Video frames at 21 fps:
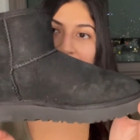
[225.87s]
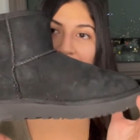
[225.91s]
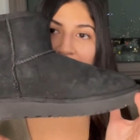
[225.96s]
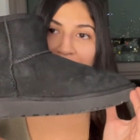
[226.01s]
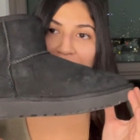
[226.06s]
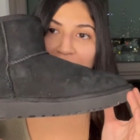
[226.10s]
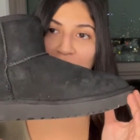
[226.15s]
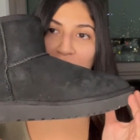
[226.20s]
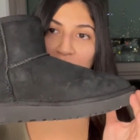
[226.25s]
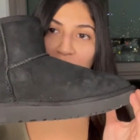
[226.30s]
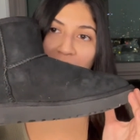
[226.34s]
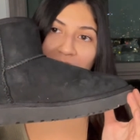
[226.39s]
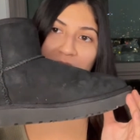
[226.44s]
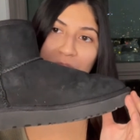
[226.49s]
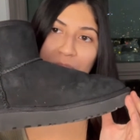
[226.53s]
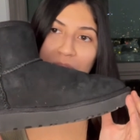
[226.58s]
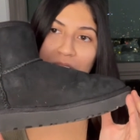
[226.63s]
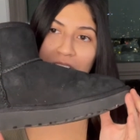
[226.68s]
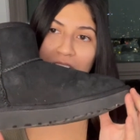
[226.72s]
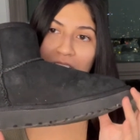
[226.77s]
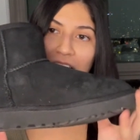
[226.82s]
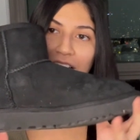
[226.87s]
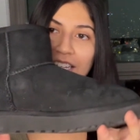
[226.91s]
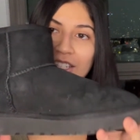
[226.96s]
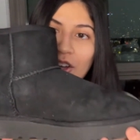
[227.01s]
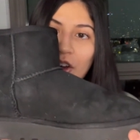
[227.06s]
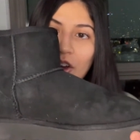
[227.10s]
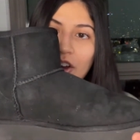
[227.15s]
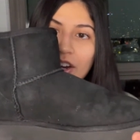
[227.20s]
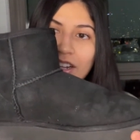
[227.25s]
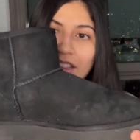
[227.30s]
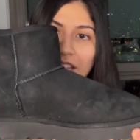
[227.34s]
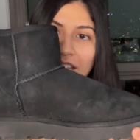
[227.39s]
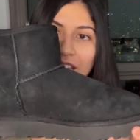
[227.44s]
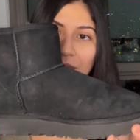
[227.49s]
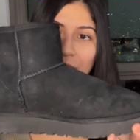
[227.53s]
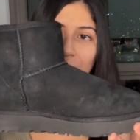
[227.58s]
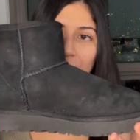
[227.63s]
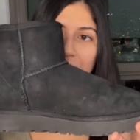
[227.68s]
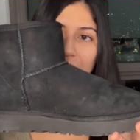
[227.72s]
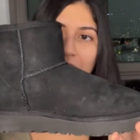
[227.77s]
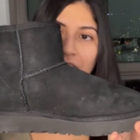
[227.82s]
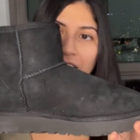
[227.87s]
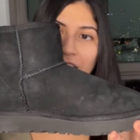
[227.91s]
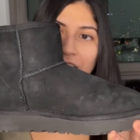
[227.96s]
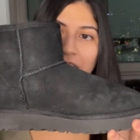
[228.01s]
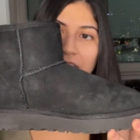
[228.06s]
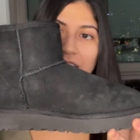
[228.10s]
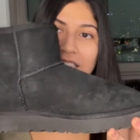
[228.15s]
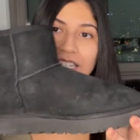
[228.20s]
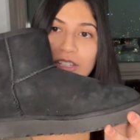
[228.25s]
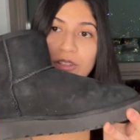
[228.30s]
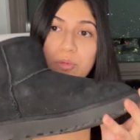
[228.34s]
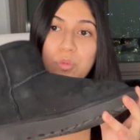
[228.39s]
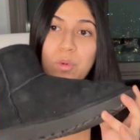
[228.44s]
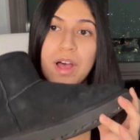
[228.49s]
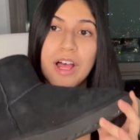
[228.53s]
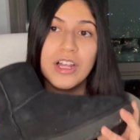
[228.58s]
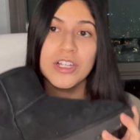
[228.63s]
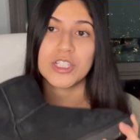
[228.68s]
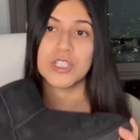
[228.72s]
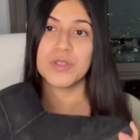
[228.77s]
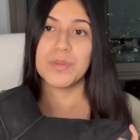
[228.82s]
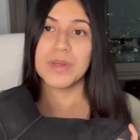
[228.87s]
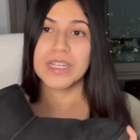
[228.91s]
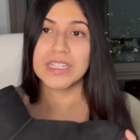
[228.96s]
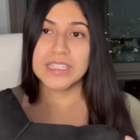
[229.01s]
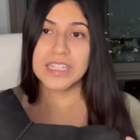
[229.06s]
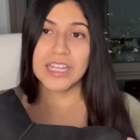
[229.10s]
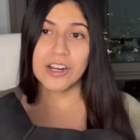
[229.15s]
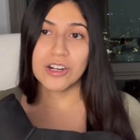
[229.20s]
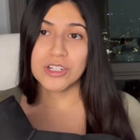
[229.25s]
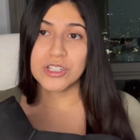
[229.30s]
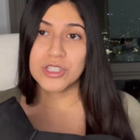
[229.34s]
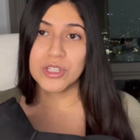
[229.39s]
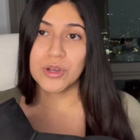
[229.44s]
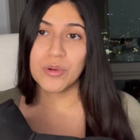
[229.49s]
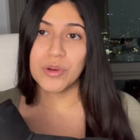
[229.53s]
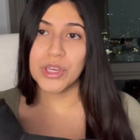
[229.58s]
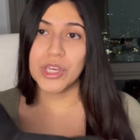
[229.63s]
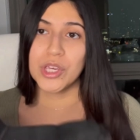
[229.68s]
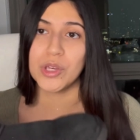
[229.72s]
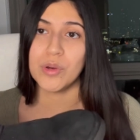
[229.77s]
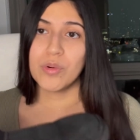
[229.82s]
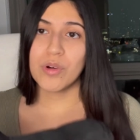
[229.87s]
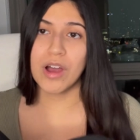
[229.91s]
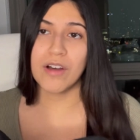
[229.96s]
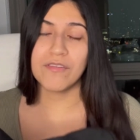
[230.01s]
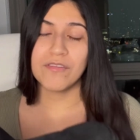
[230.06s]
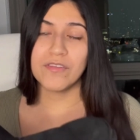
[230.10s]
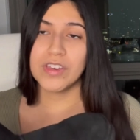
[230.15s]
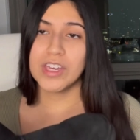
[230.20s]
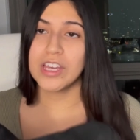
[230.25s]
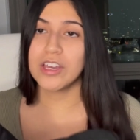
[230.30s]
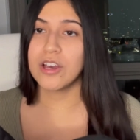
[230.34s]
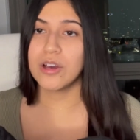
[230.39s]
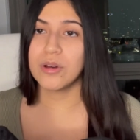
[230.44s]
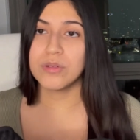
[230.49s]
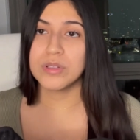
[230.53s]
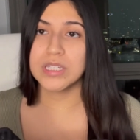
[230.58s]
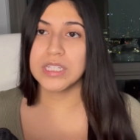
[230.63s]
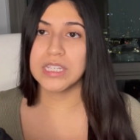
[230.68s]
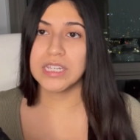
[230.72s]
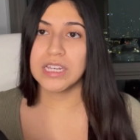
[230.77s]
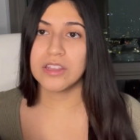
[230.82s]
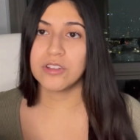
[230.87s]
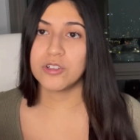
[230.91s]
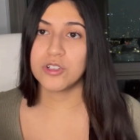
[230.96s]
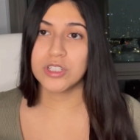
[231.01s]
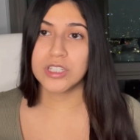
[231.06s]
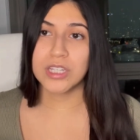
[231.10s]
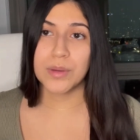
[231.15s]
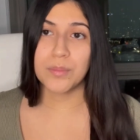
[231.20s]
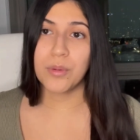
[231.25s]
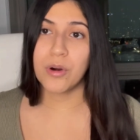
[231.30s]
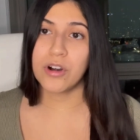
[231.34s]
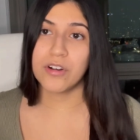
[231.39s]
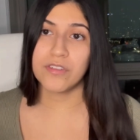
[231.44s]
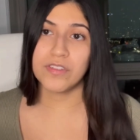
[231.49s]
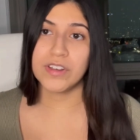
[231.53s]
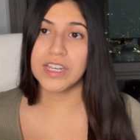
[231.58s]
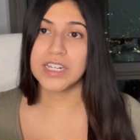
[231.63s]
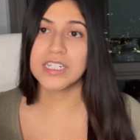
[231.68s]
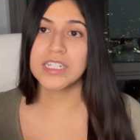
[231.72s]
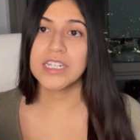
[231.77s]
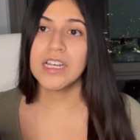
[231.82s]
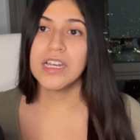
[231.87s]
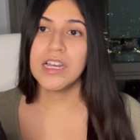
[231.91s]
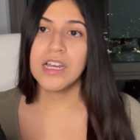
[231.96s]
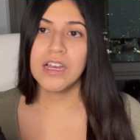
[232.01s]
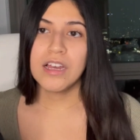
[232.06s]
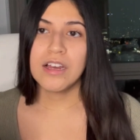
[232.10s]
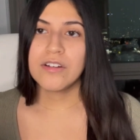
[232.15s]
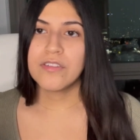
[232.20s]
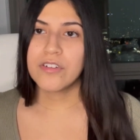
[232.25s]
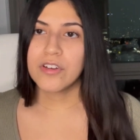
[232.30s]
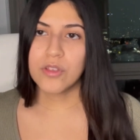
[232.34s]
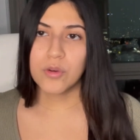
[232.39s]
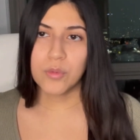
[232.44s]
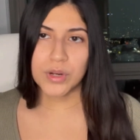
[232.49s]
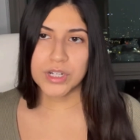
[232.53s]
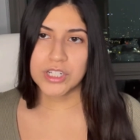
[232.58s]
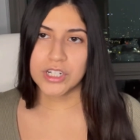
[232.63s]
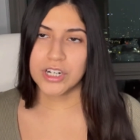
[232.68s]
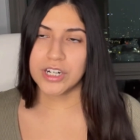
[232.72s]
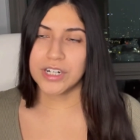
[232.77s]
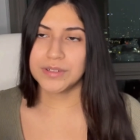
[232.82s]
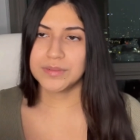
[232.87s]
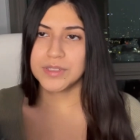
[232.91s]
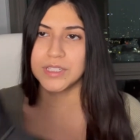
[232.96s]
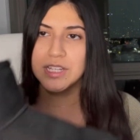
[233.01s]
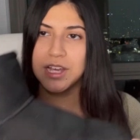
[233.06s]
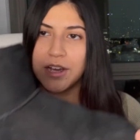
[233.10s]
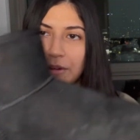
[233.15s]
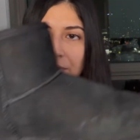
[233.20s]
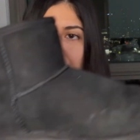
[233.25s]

and I do have my eyes on the mini UGGs as well, just because they are so cute, comfy, cozy, and they're just like perfect for the winter. So